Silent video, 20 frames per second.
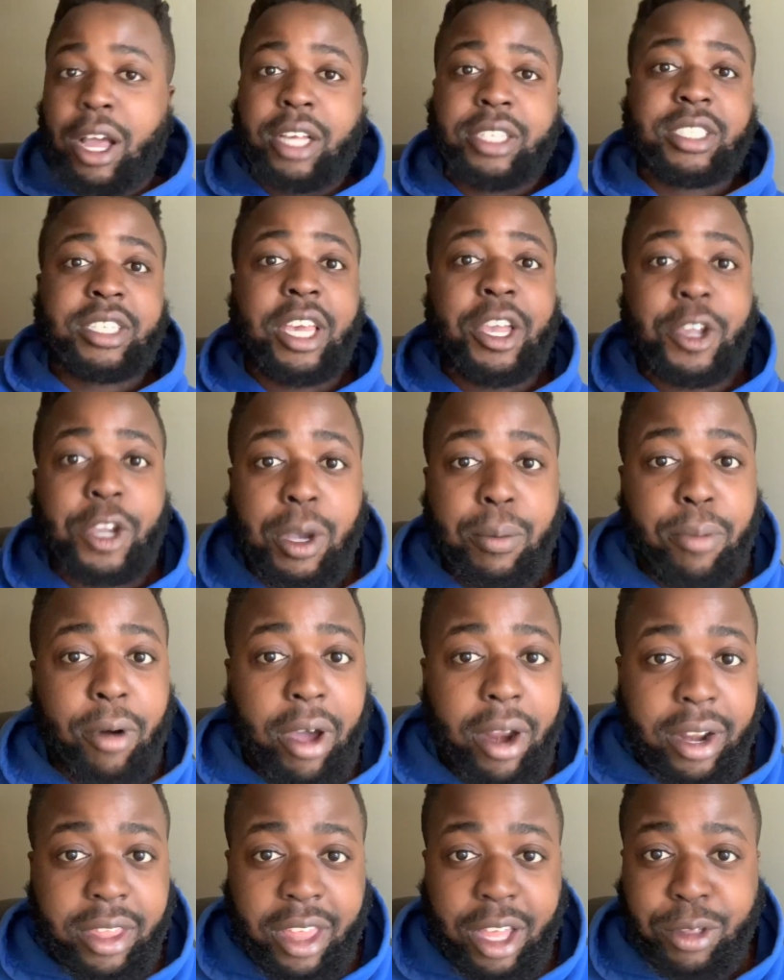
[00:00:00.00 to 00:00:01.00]
skincare
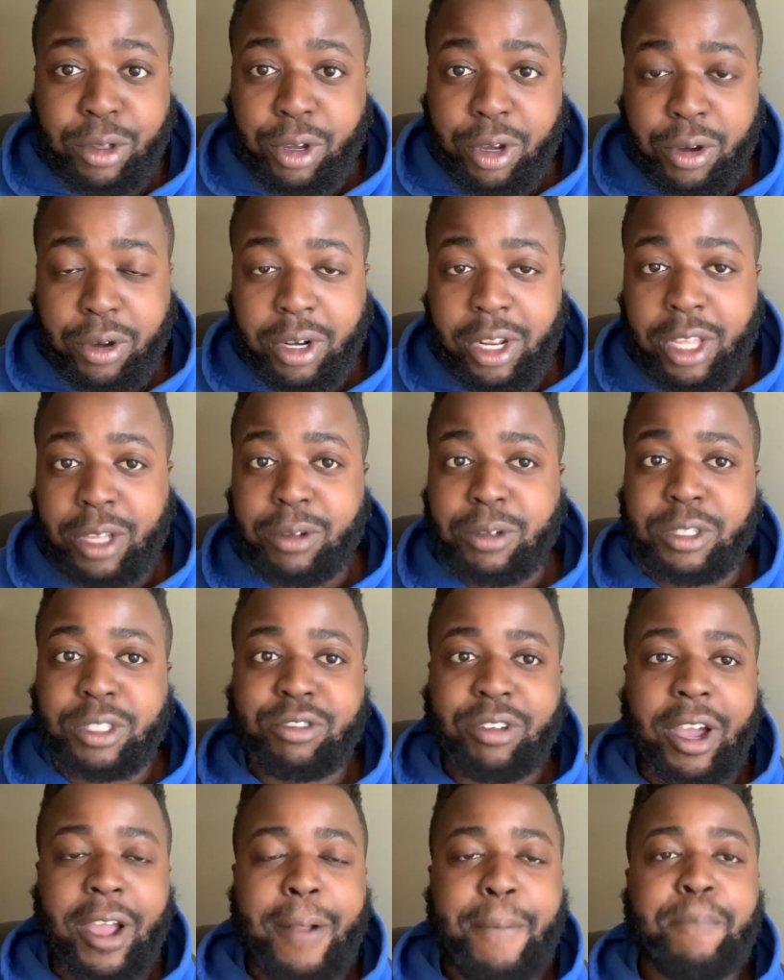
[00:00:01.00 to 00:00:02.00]
product that you currently
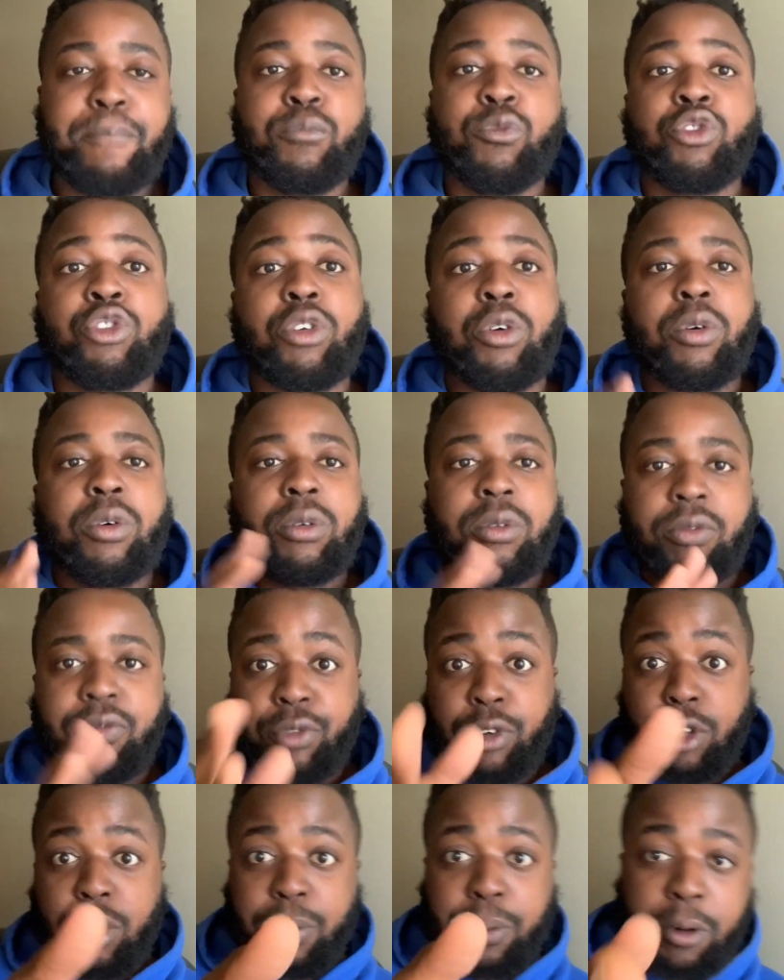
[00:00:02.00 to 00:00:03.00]
use, right? So
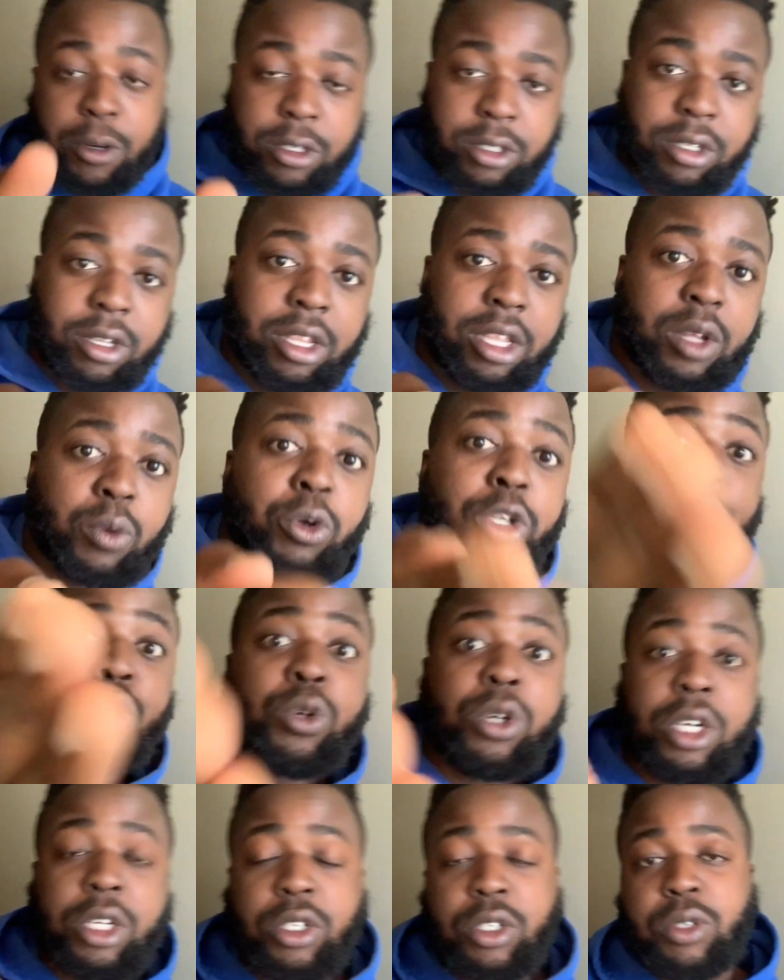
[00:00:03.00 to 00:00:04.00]
for you personally, what
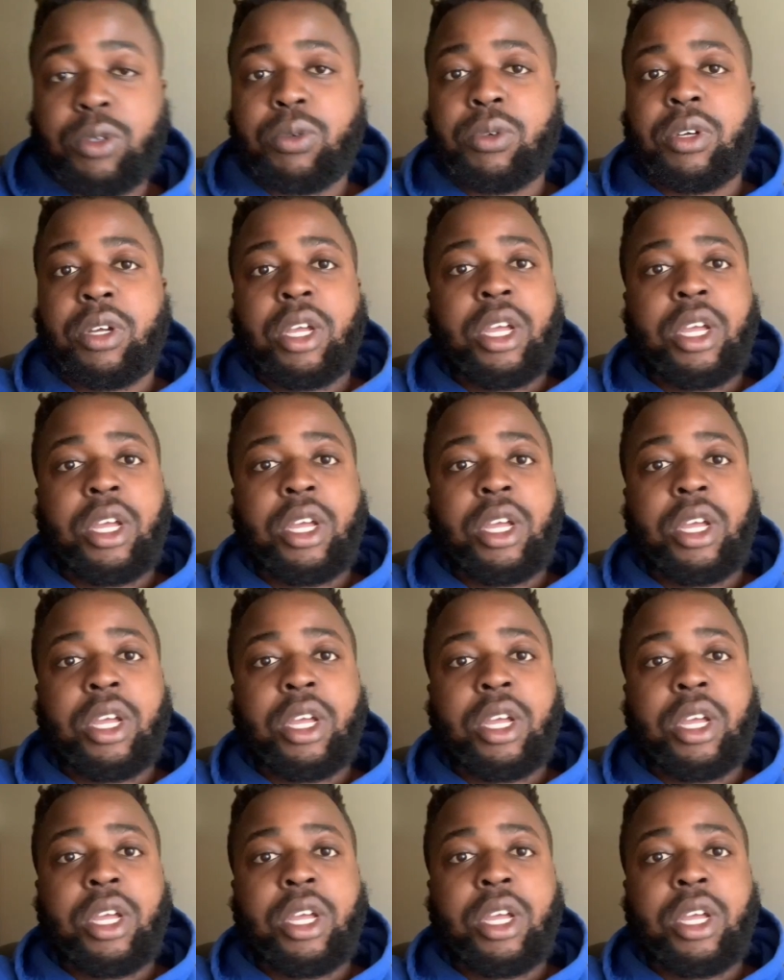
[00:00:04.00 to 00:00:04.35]
you can do